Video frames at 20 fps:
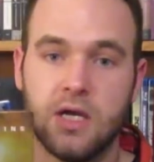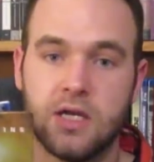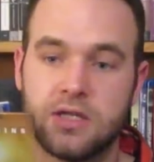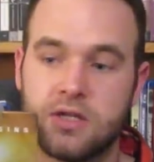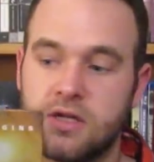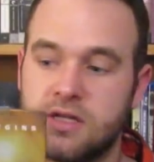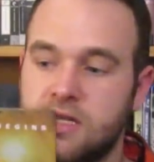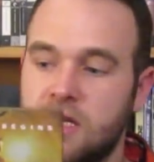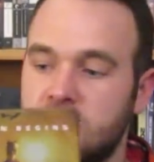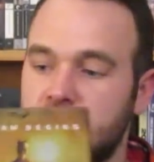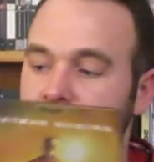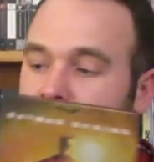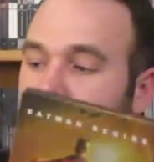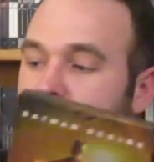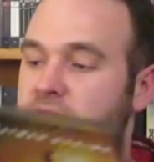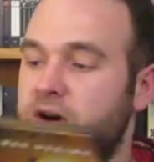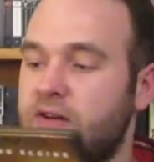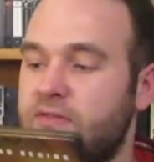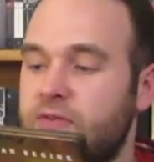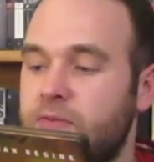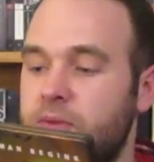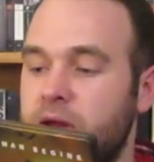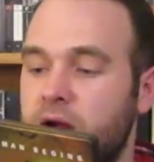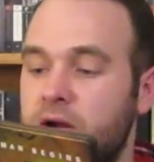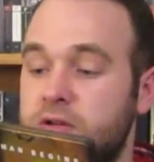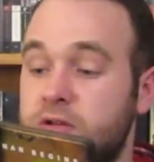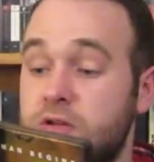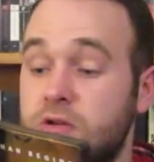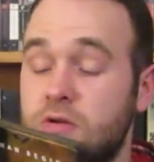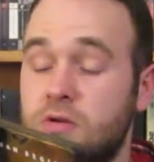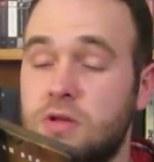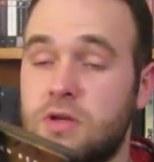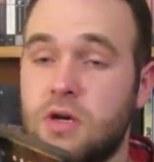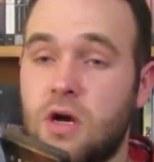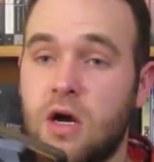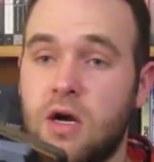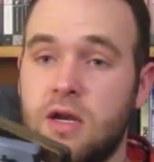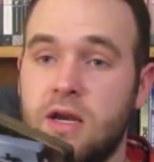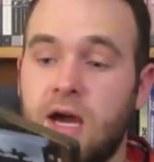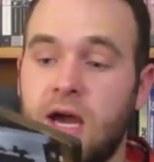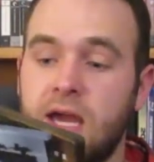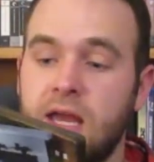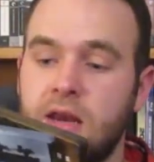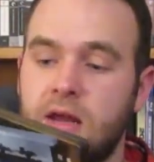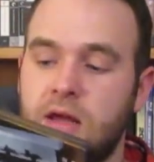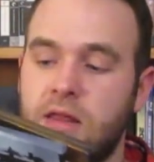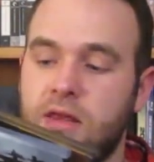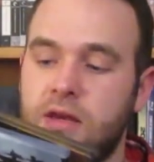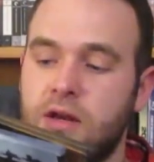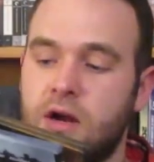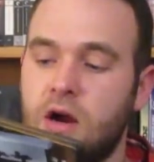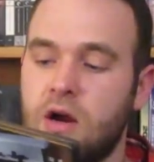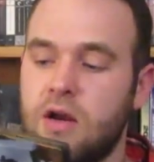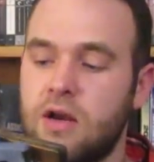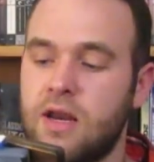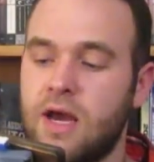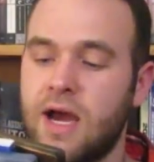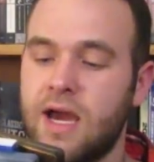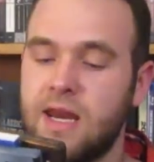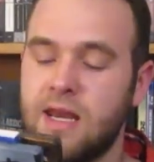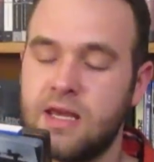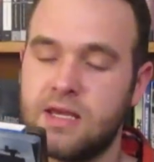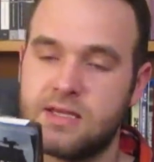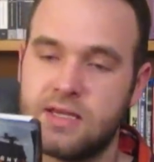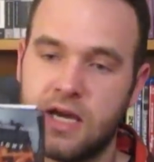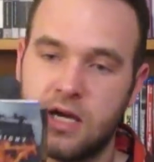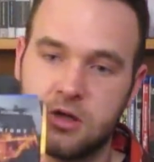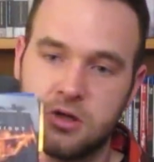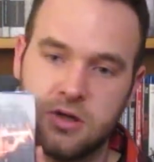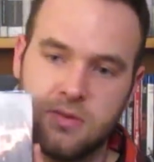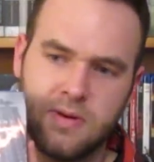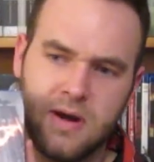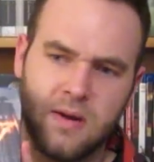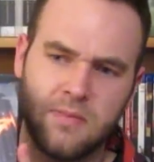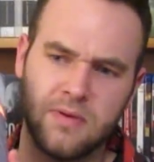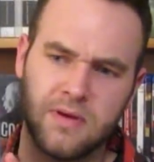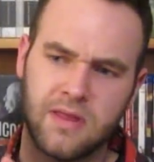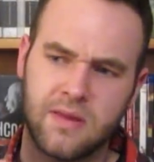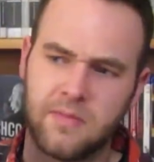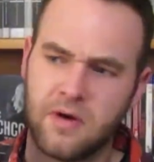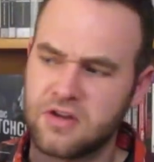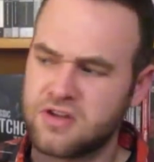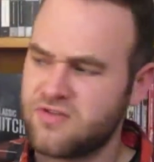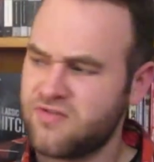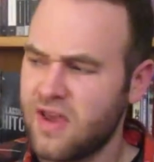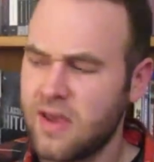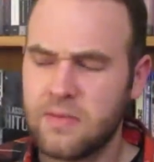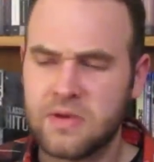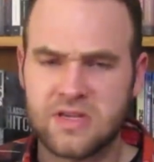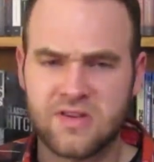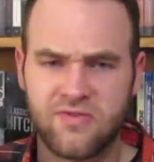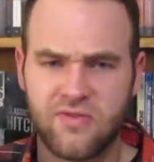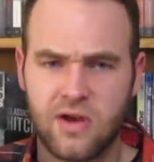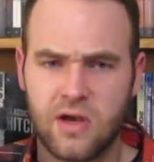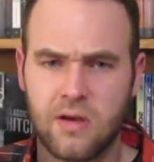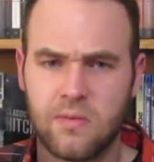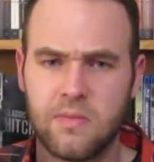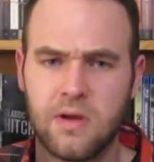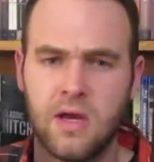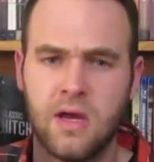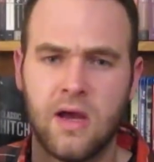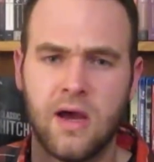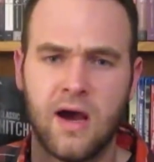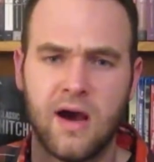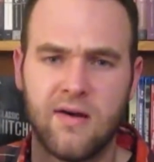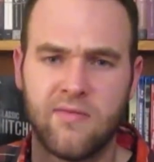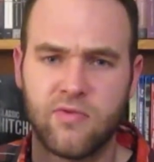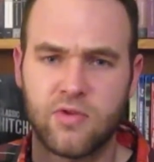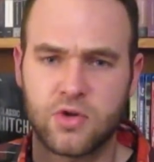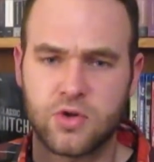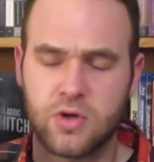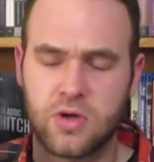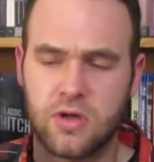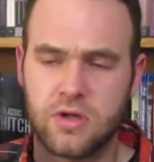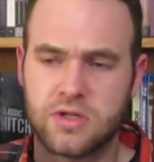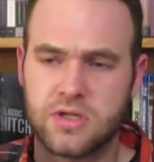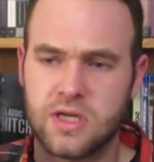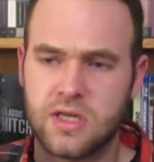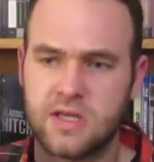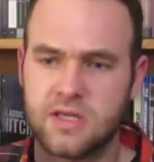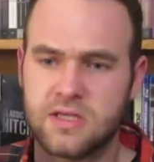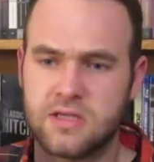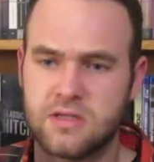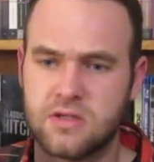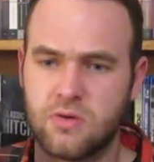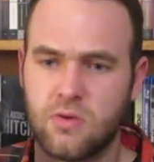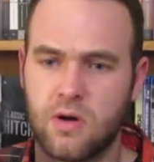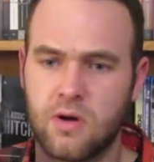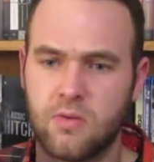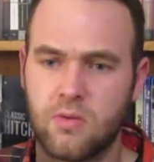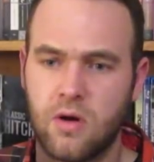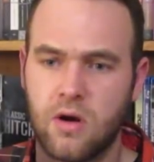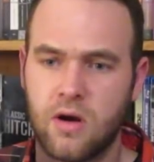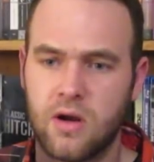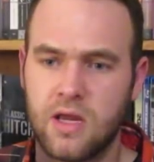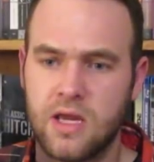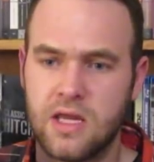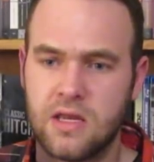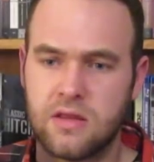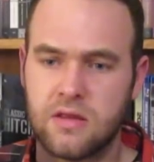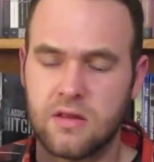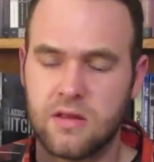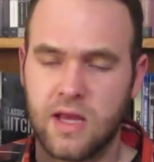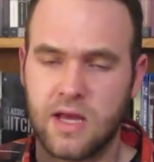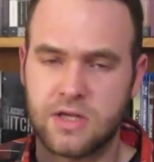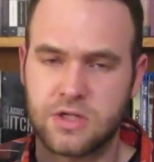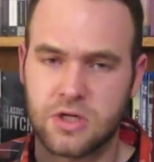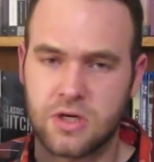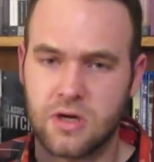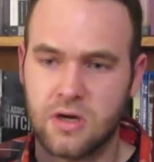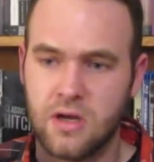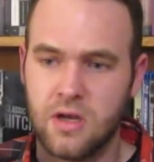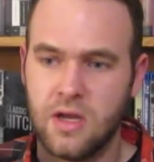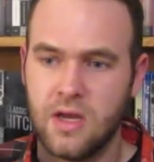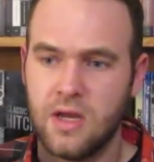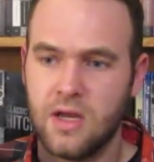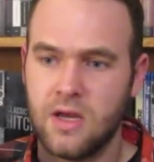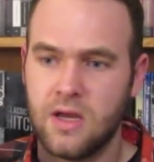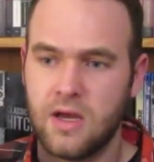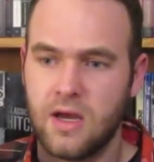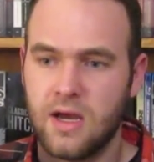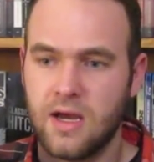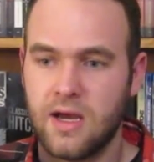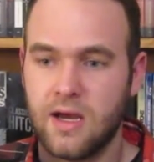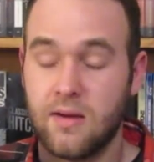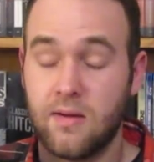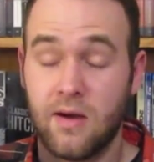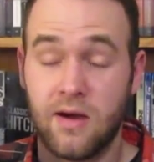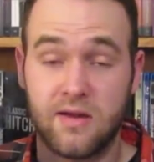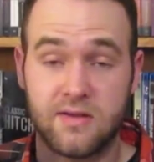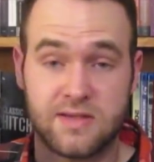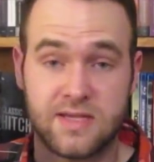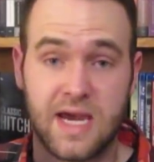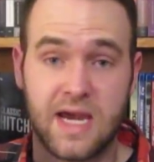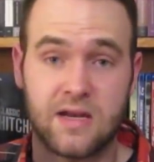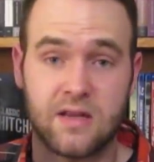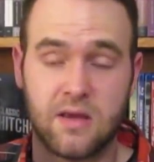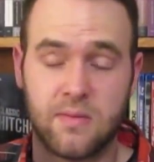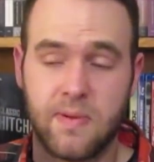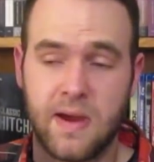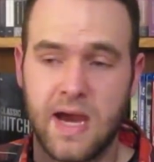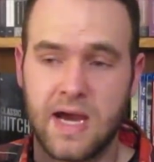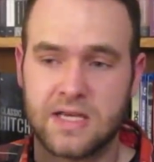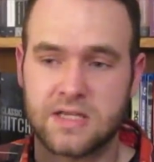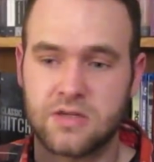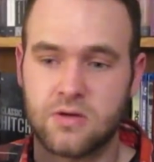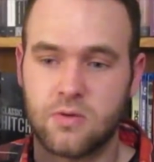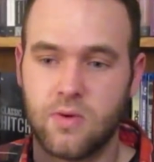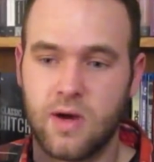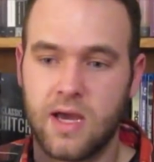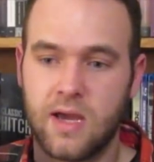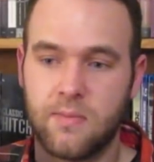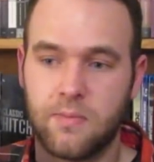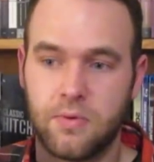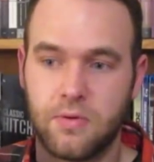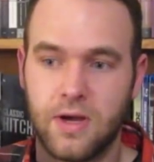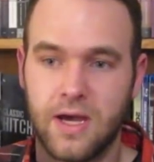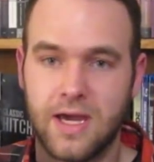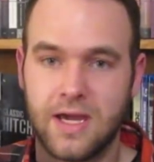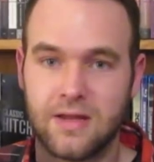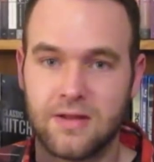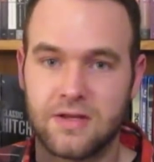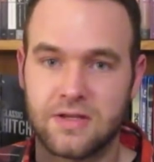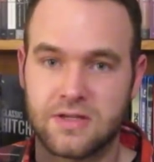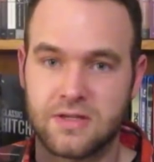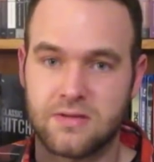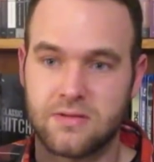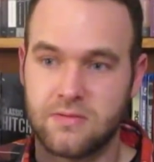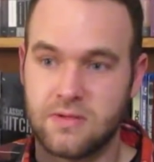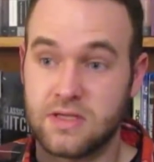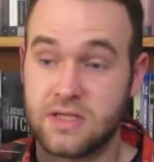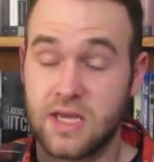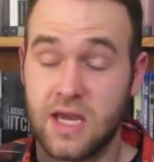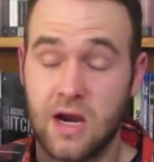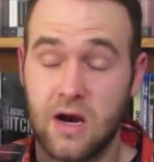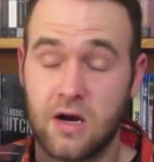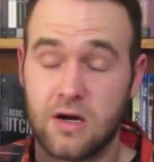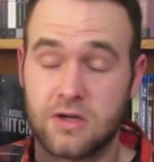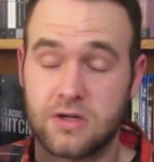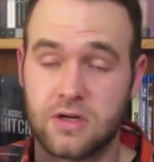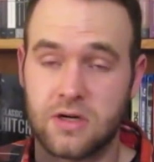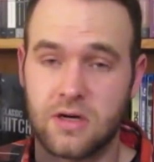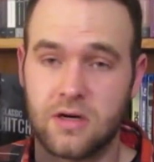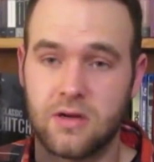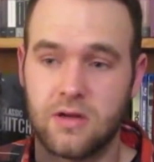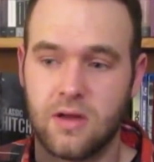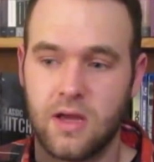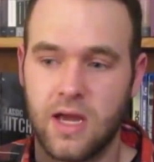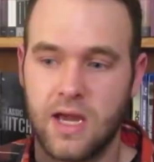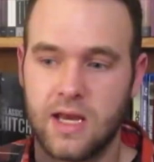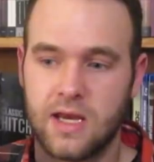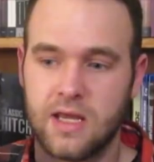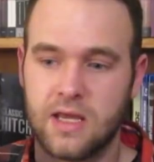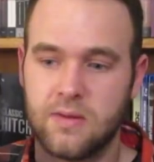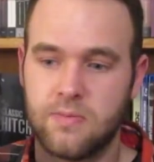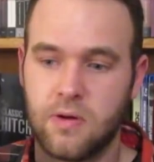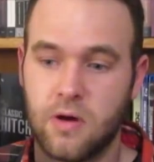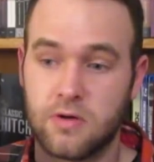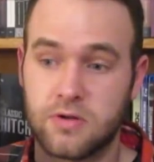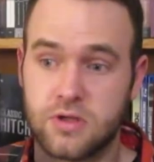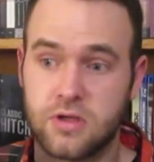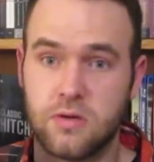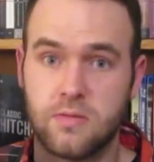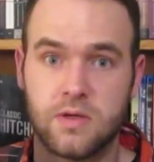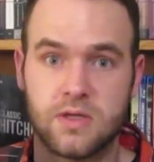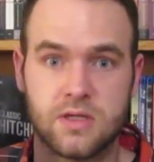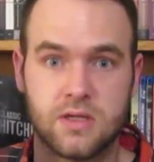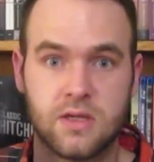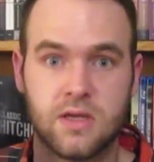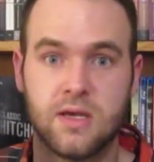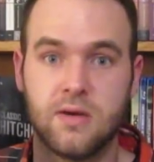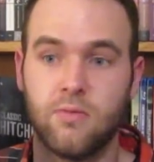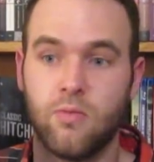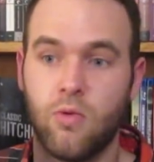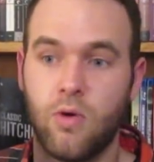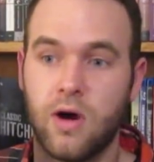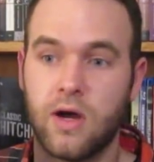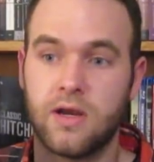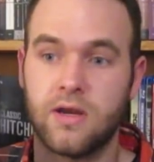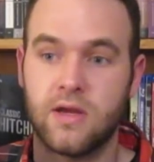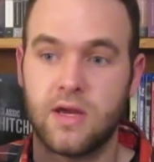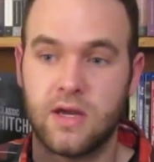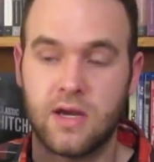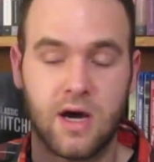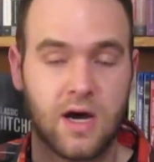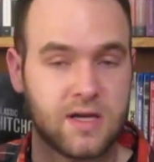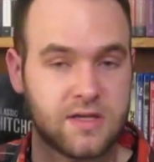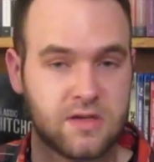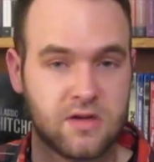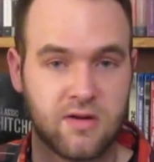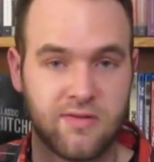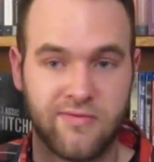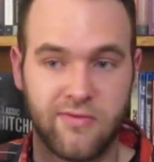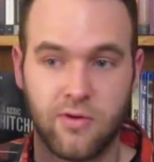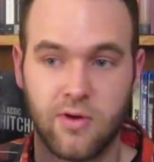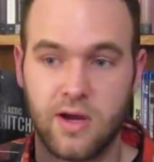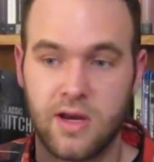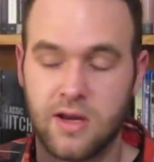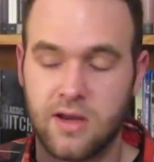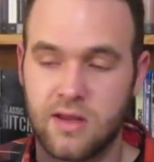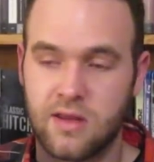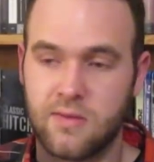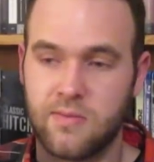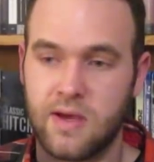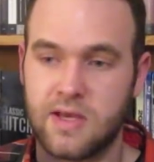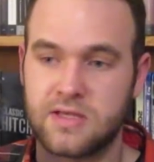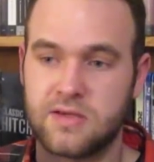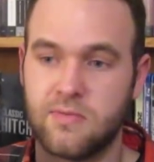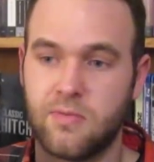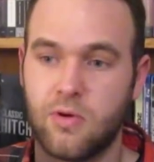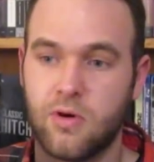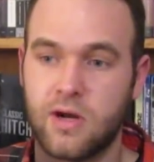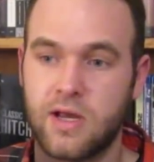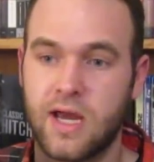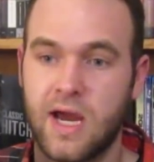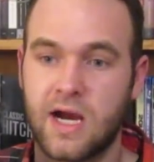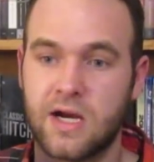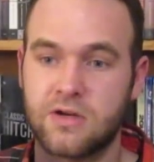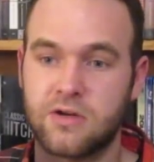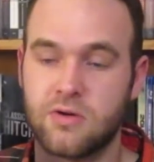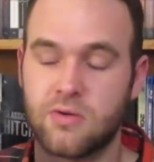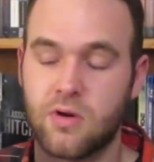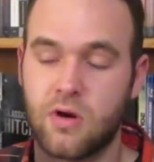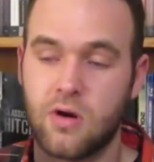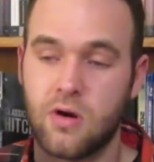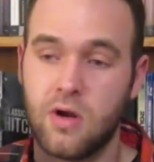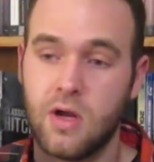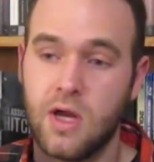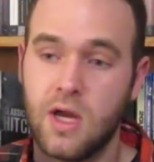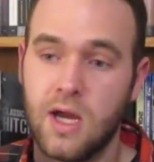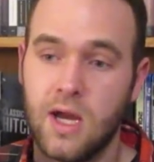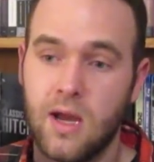So let's actually move on from there to The Dark Knight, and The Dark Knight is actually probably the most famous film of the trilogy. This is the one where Heath Ledger sadly passed away playing this character, and he posthumously won an Oscar for it in the Best Supporting Actor role.